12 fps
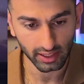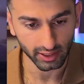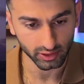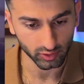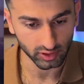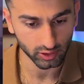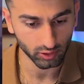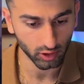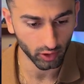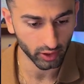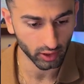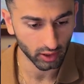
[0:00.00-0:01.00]
And so it's still
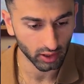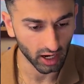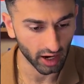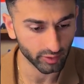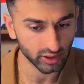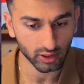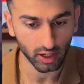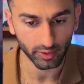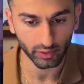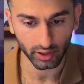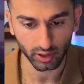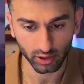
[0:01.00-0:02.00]
going. I'm going to stop
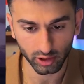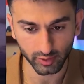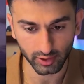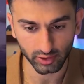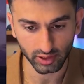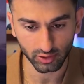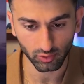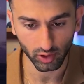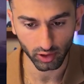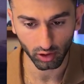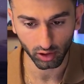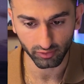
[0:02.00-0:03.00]
it right here because we don't need to
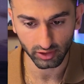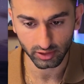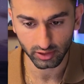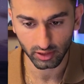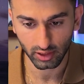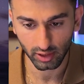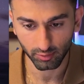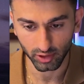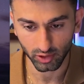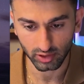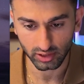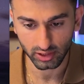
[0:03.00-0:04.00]
run all of this,
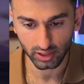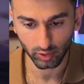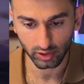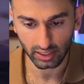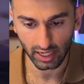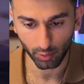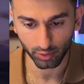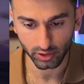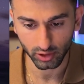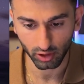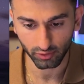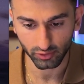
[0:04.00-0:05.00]
but you can see what the
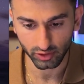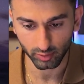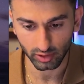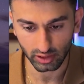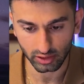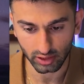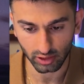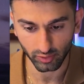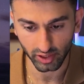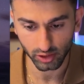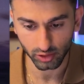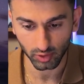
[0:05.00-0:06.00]
outputs are for some of these
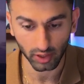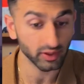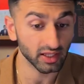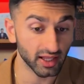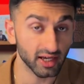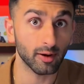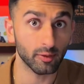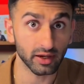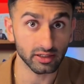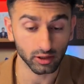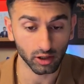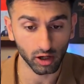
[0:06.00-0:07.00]
iterations. What I really like about
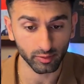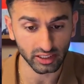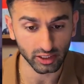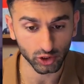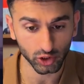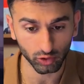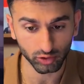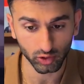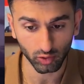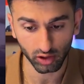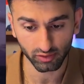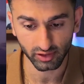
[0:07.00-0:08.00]
make.com is that it shows
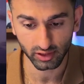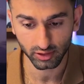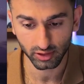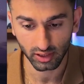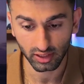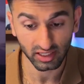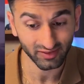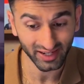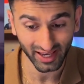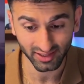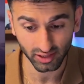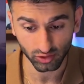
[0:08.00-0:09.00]
you all of this.
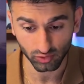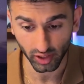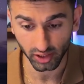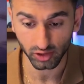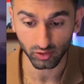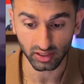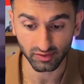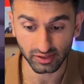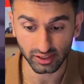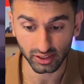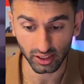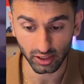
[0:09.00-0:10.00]
Even as it's running, you can
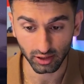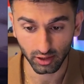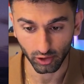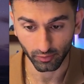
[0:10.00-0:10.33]
even see,